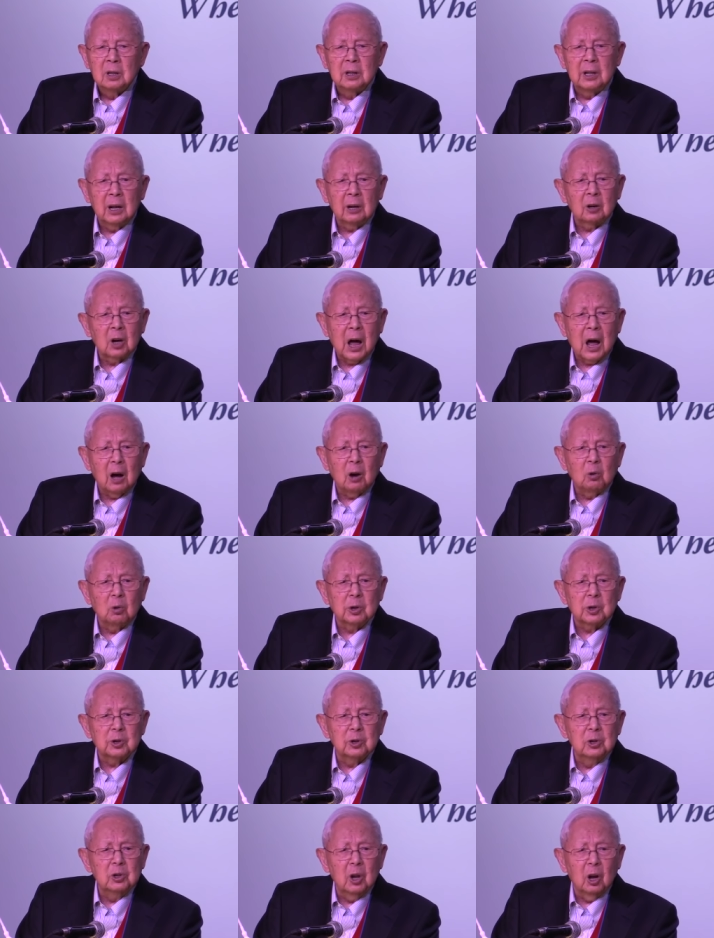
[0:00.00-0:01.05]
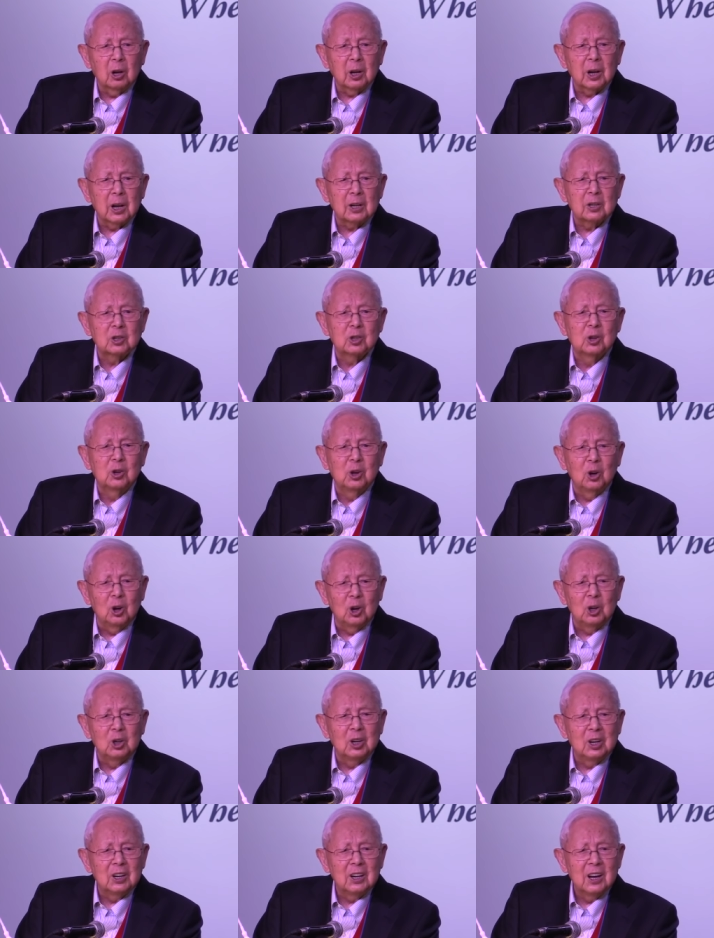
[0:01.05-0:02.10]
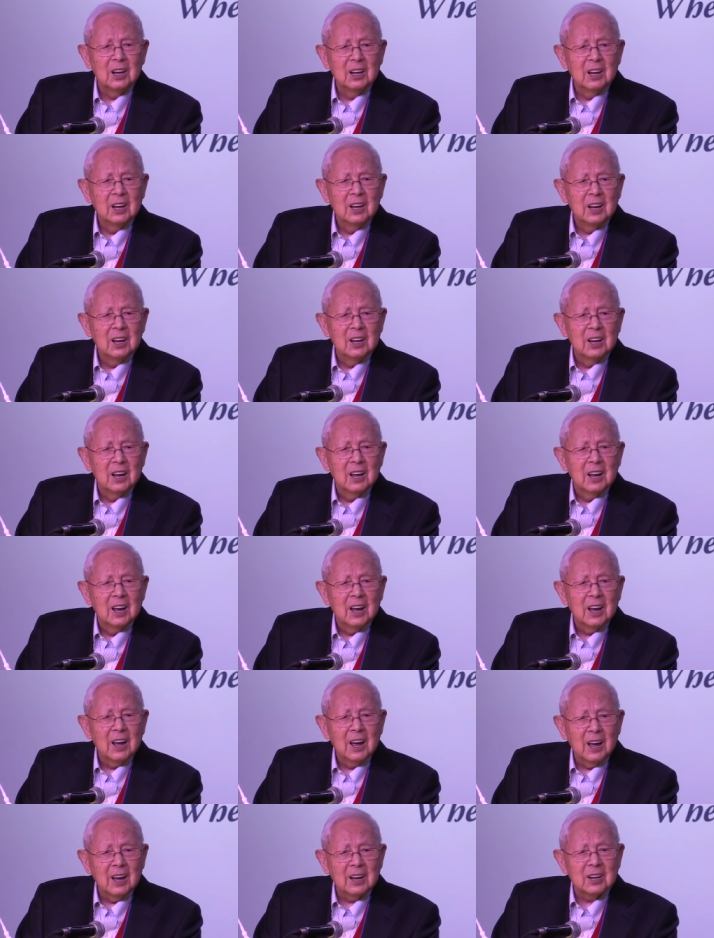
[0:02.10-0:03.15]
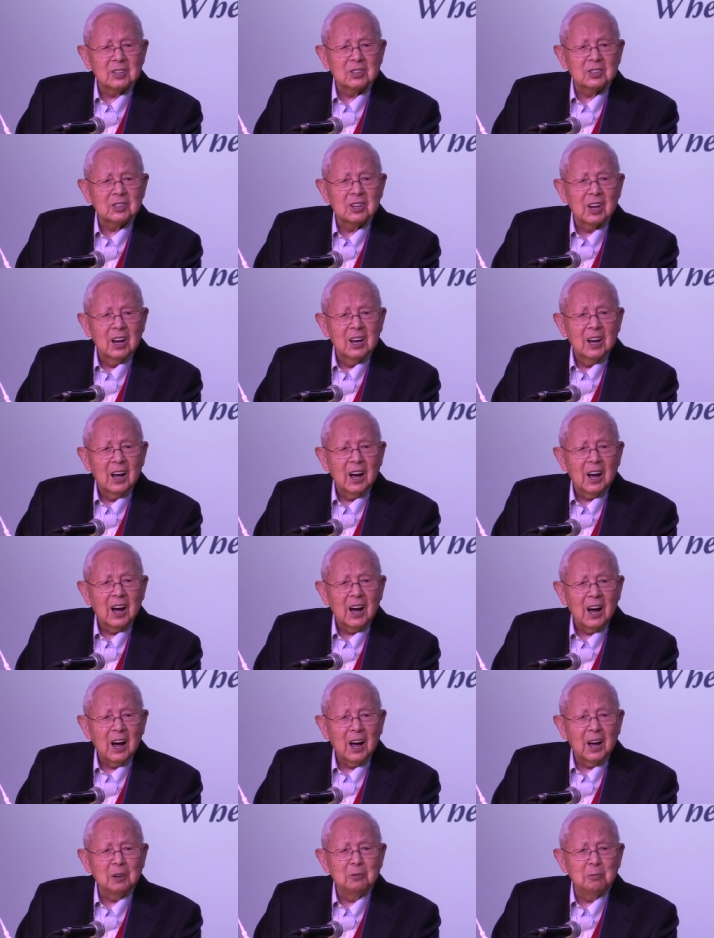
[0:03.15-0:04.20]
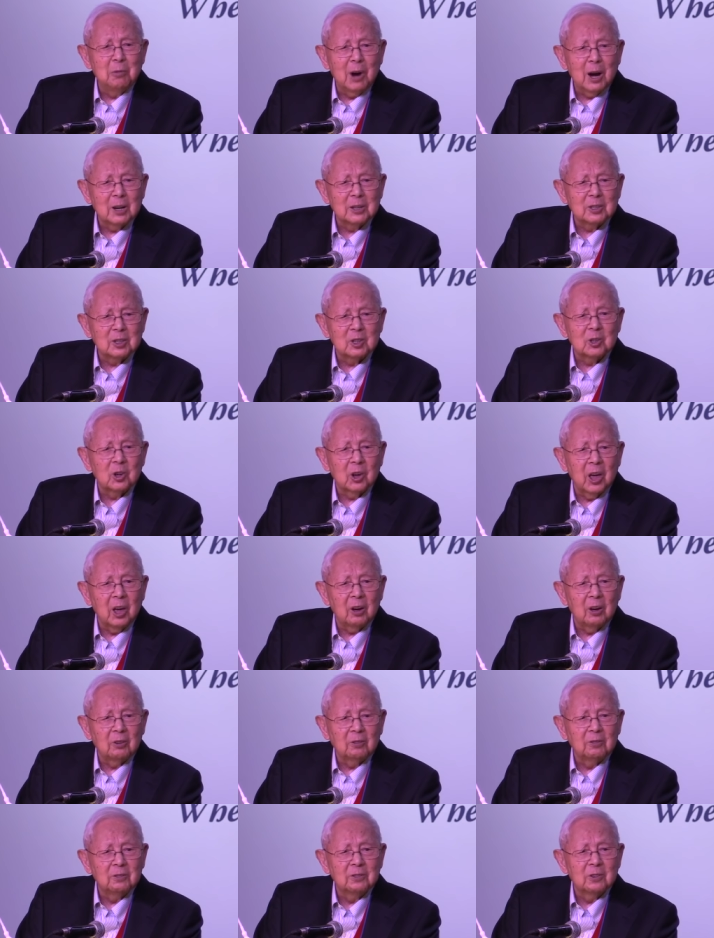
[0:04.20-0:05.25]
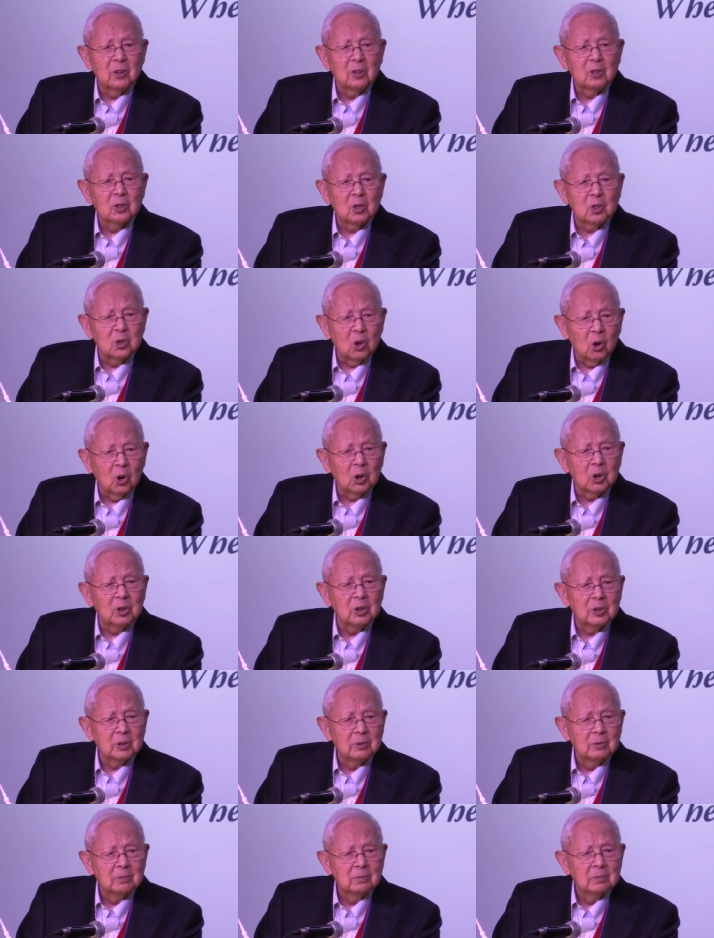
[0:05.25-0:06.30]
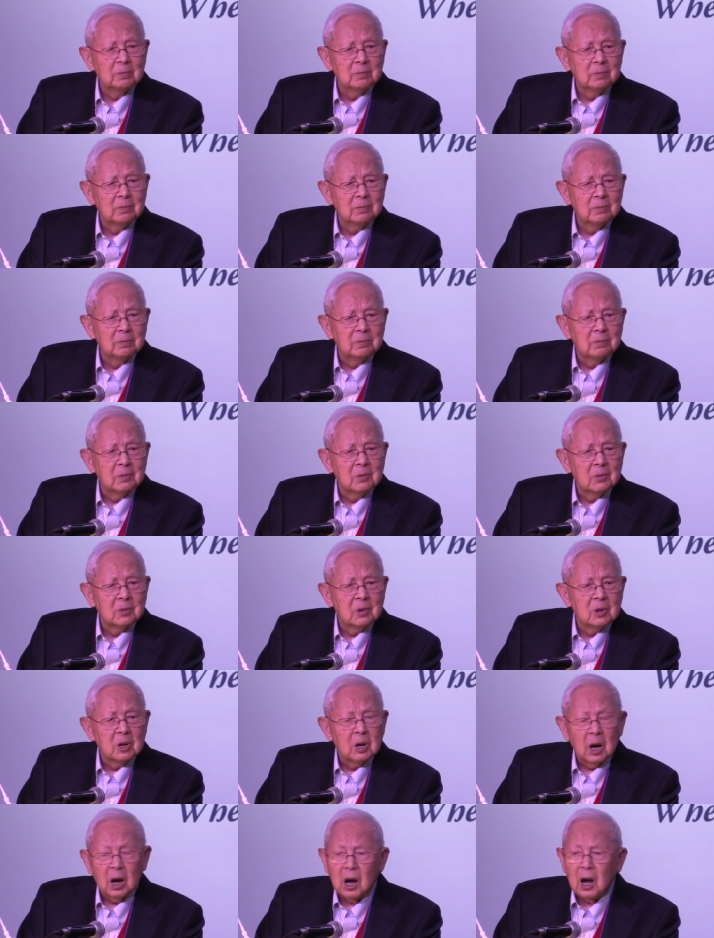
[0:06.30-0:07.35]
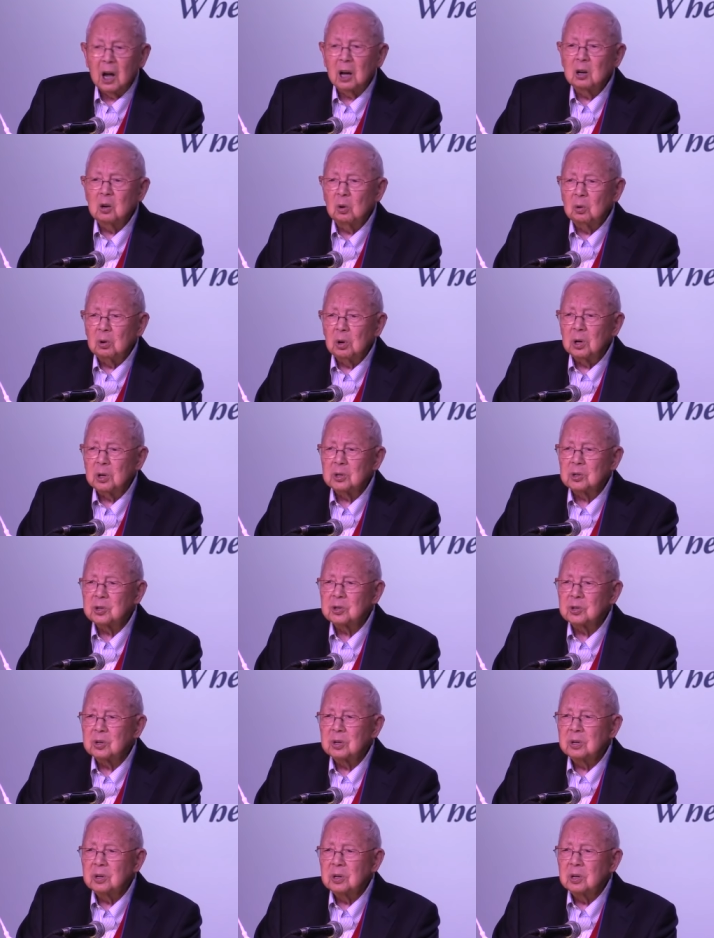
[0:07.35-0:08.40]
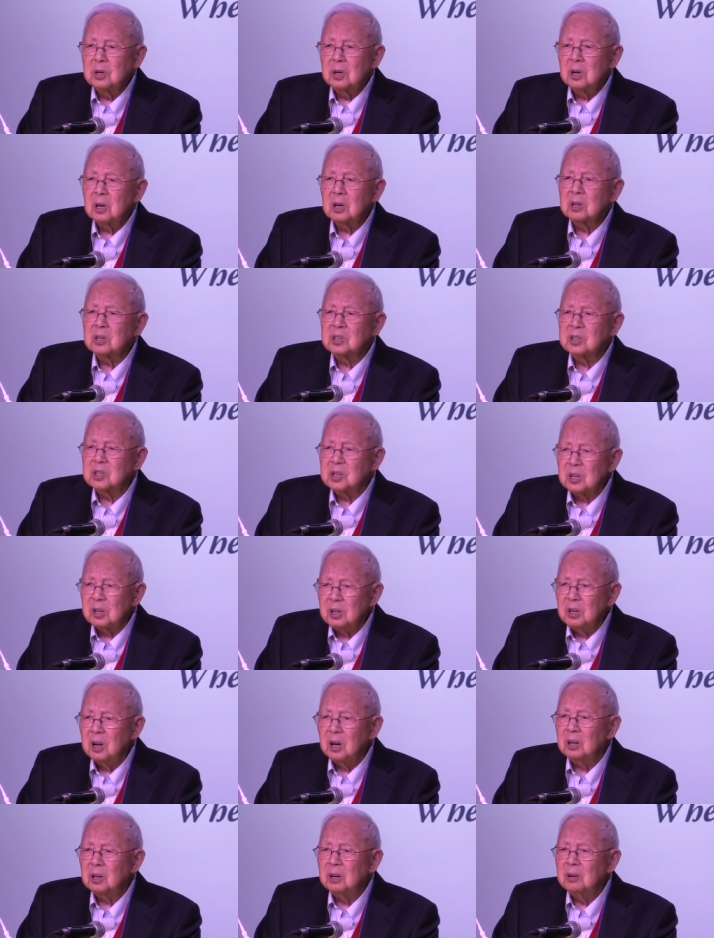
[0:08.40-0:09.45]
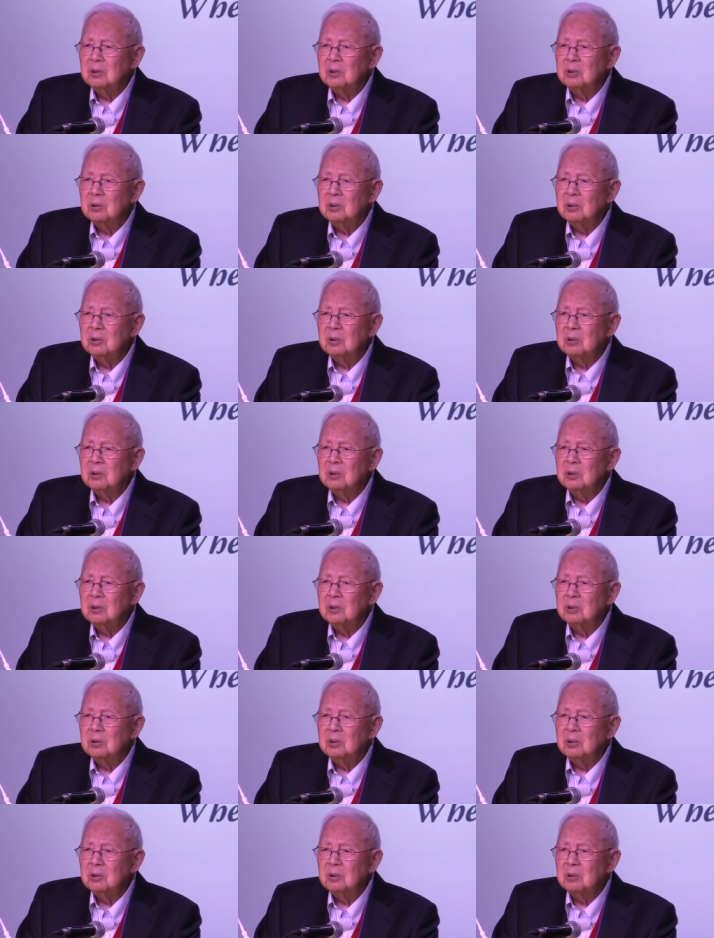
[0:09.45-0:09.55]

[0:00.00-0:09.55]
that I was not as good as I myself thought. I was a sinner.